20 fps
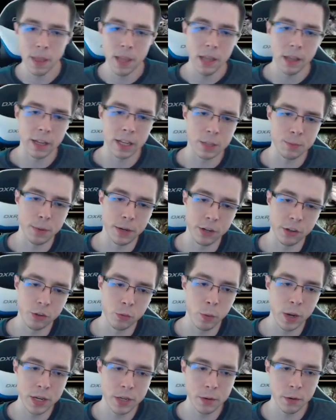Gets punished
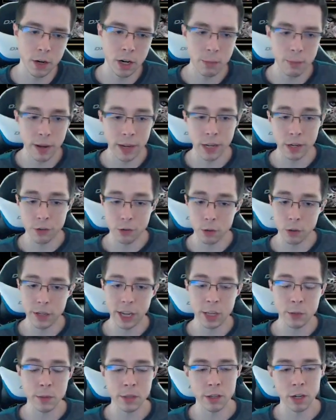way too hard by control
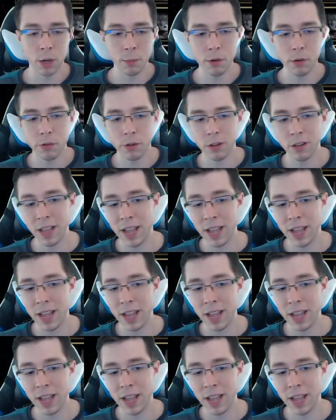decks with the removal,